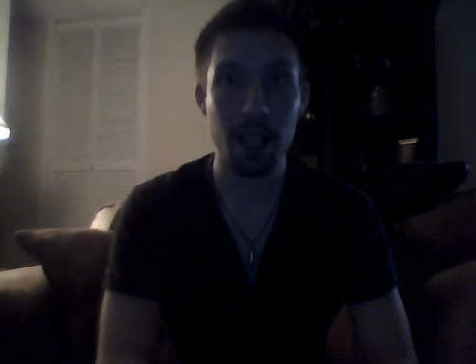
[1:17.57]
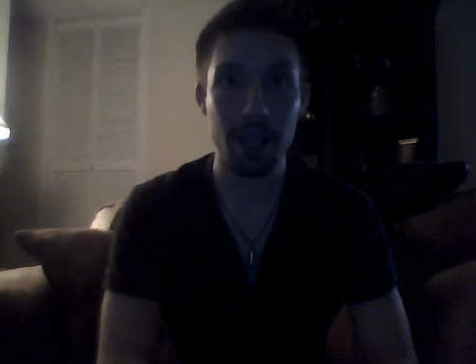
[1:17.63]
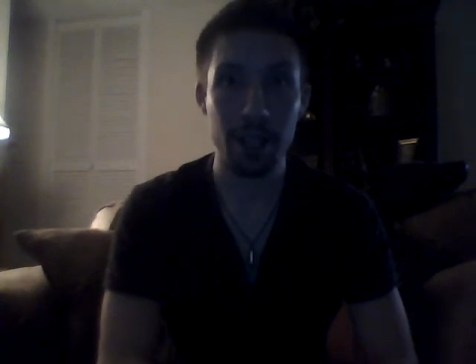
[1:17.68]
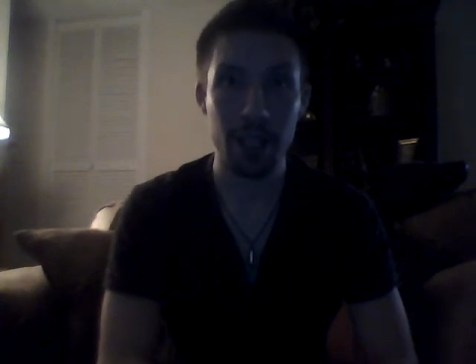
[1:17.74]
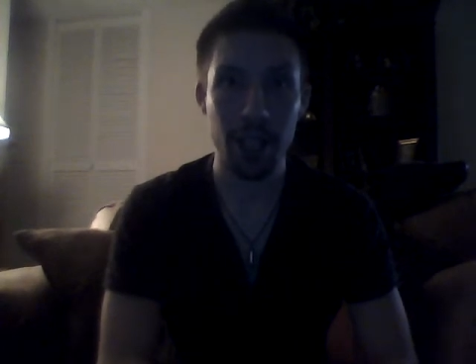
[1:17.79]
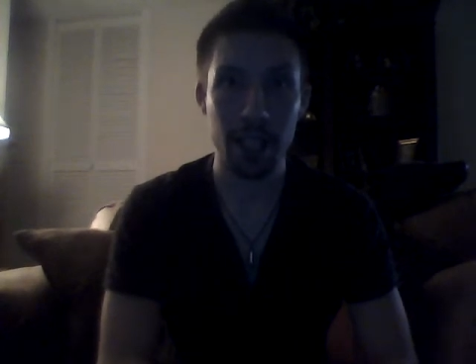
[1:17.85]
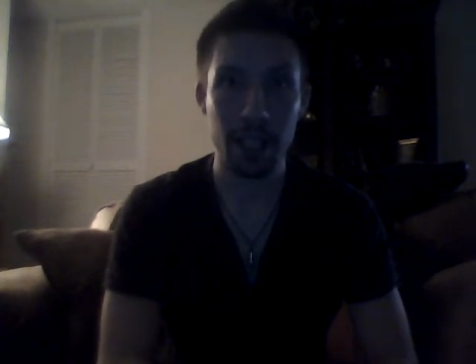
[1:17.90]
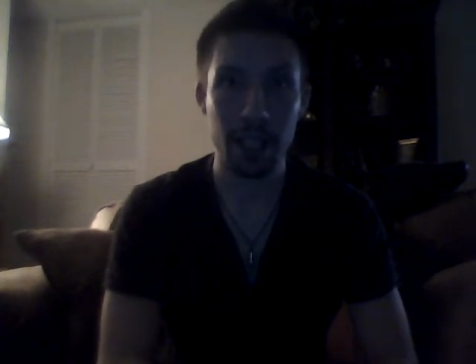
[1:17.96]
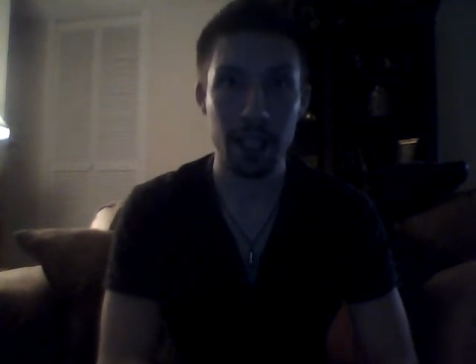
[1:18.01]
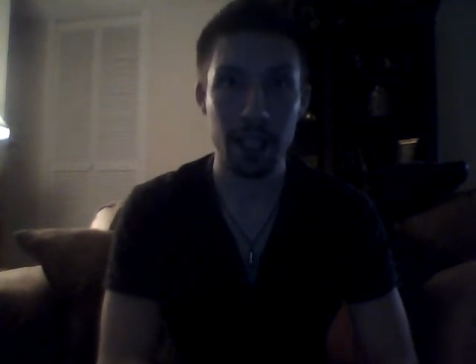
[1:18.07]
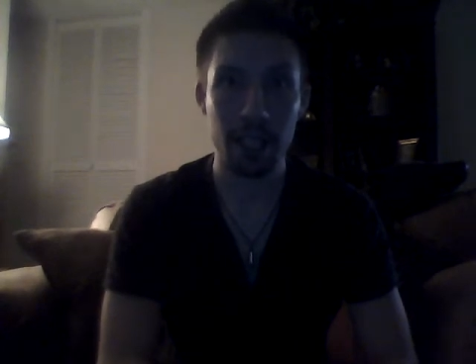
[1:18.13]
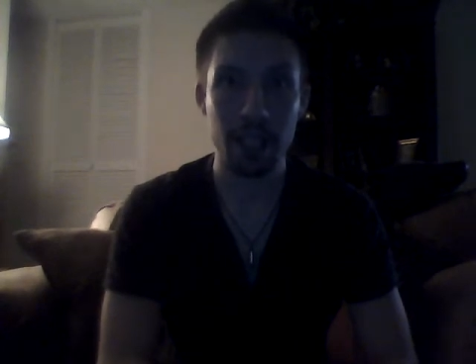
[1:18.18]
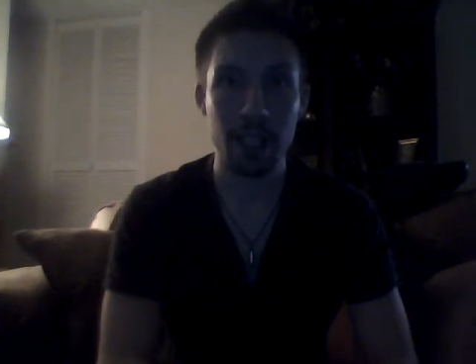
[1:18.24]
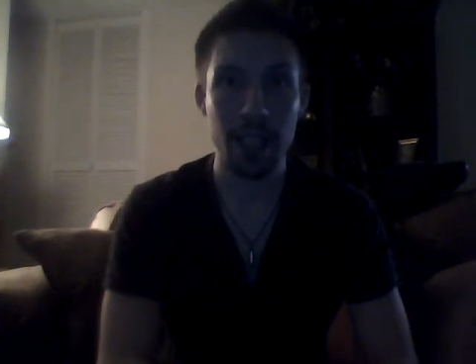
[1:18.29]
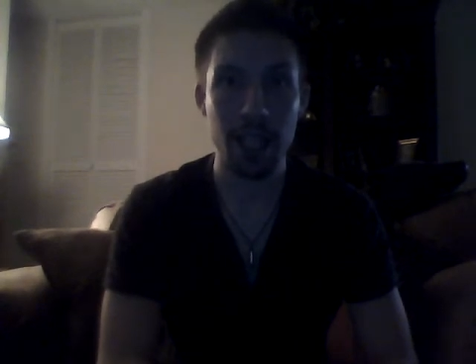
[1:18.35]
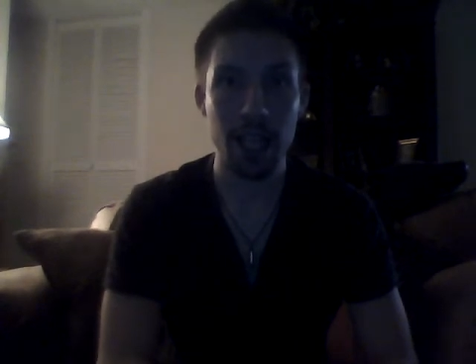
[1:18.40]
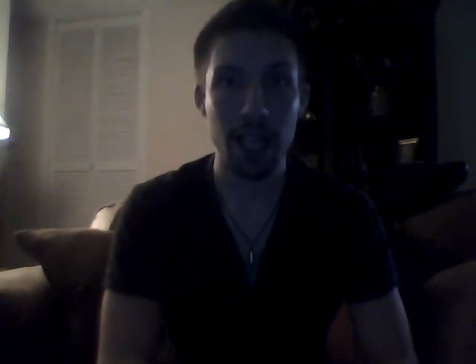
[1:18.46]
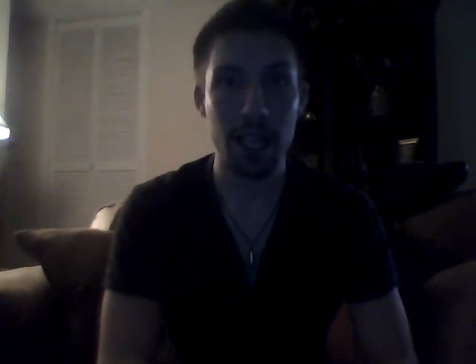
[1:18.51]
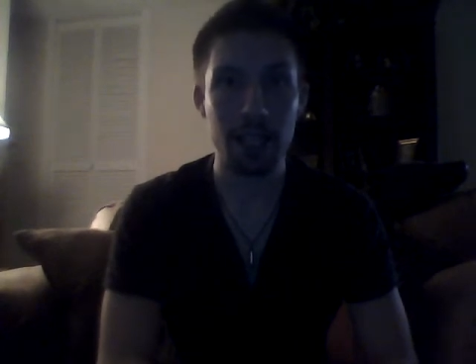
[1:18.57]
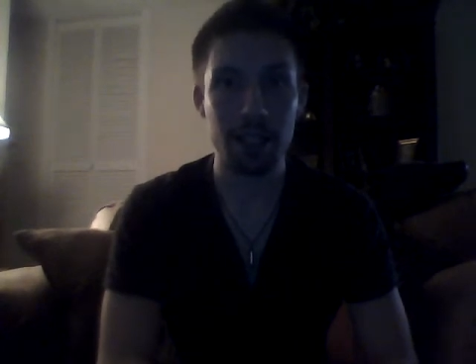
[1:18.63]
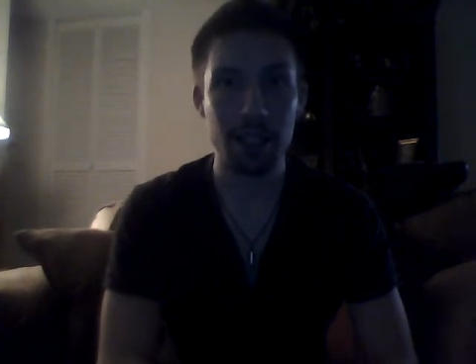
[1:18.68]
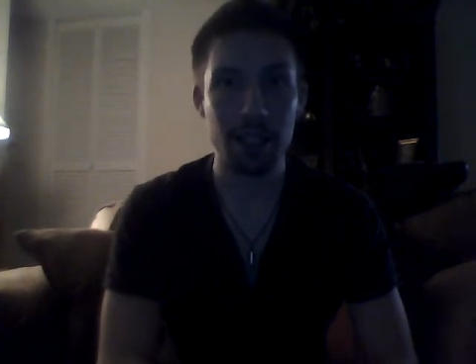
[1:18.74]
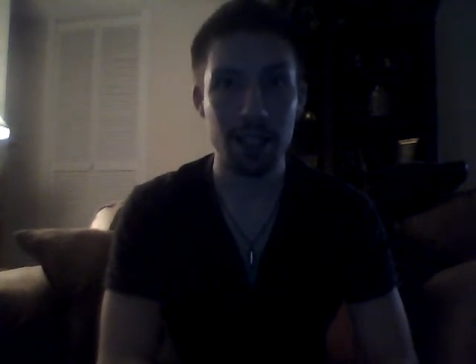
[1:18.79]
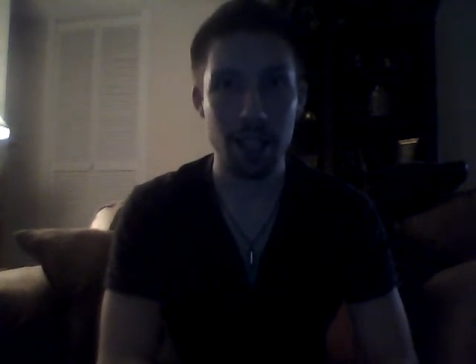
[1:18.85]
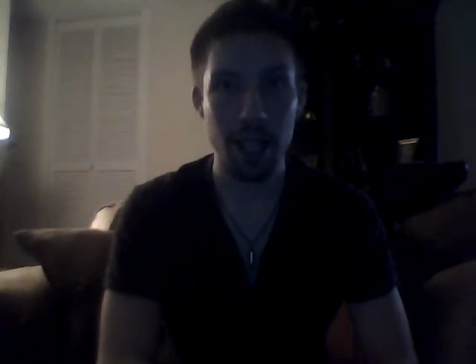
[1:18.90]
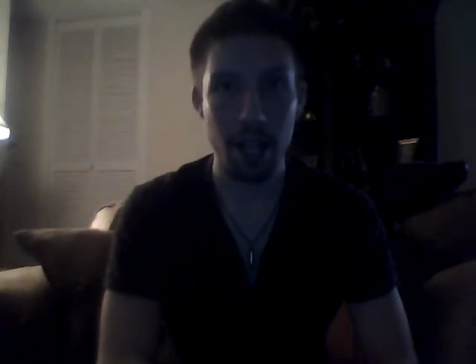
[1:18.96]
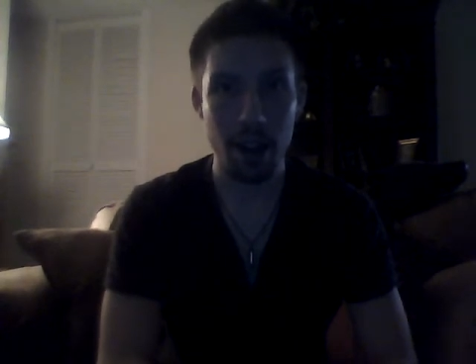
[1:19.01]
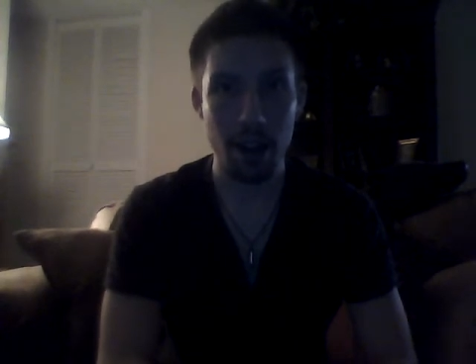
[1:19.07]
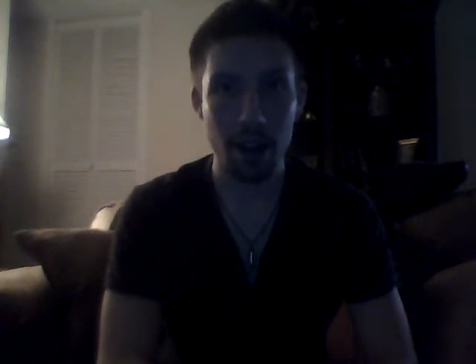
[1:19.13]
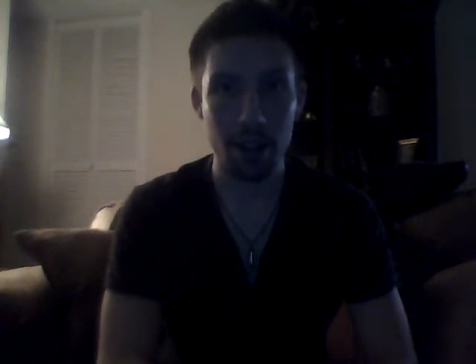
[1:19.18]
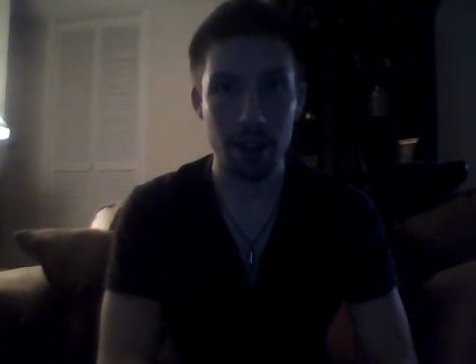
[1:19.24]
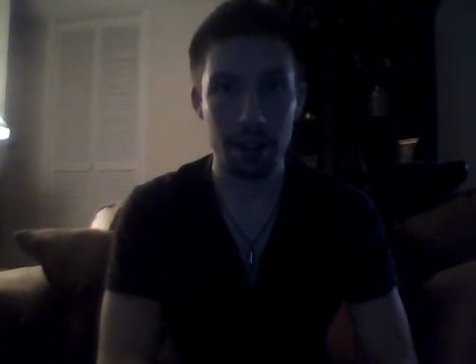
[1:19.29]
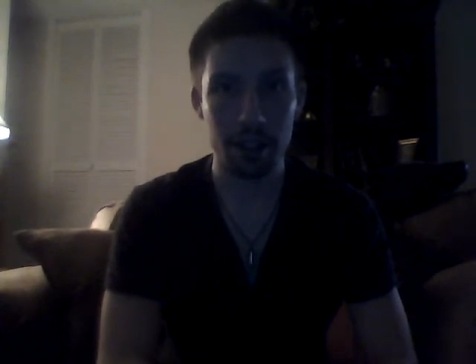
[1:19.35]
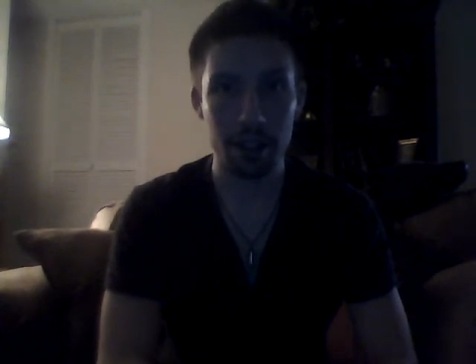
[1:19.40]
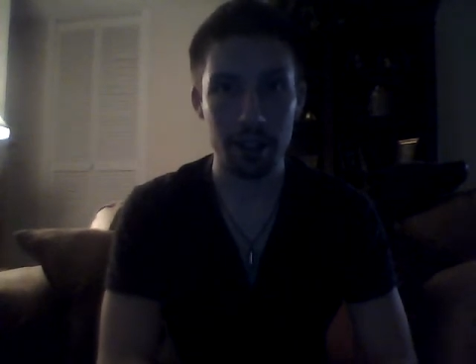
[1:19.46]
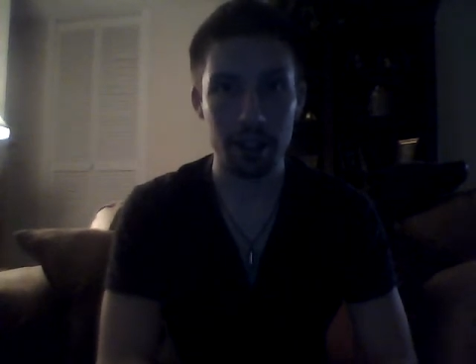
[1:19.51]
Then and there.